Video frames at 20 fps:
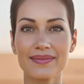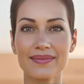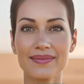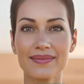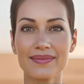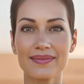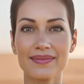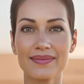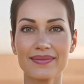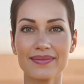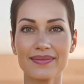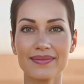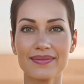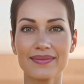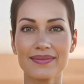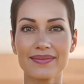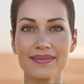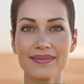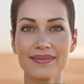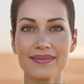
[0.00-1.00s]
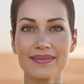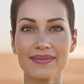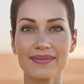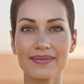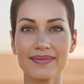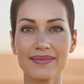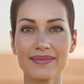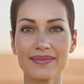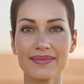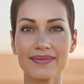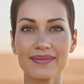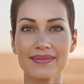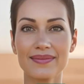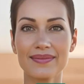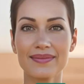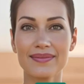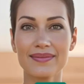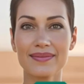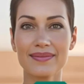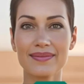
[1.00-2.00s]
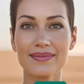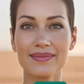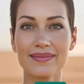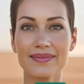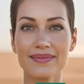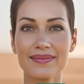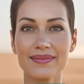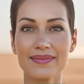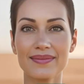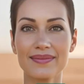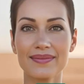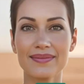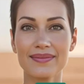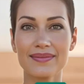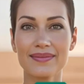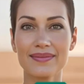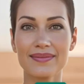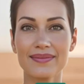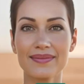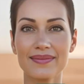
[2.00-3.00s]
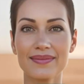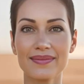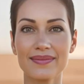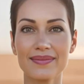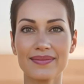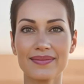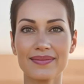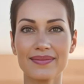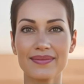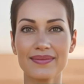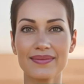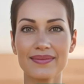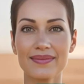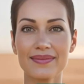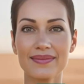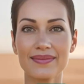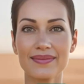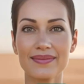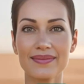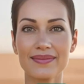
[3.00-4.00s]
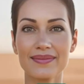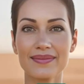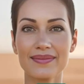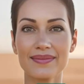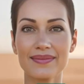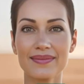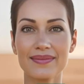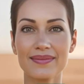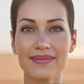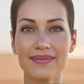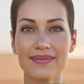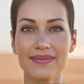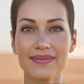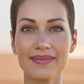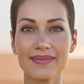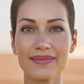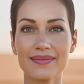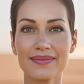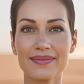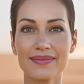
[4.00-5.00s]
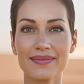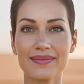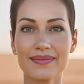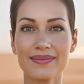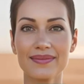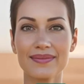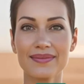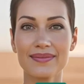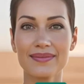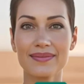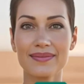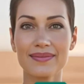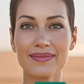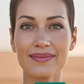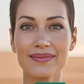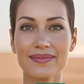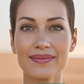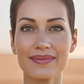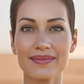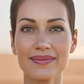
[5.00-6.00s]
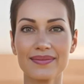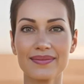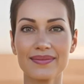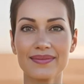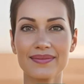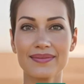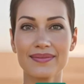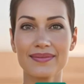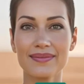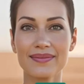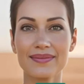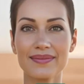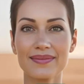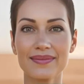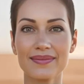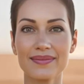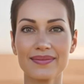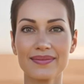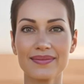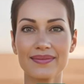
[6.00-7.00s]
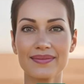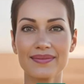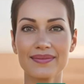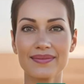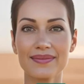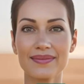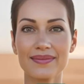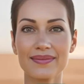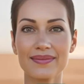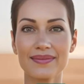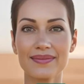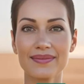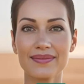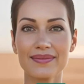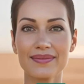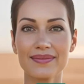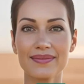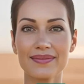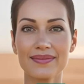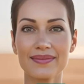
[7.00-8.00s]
[no speech]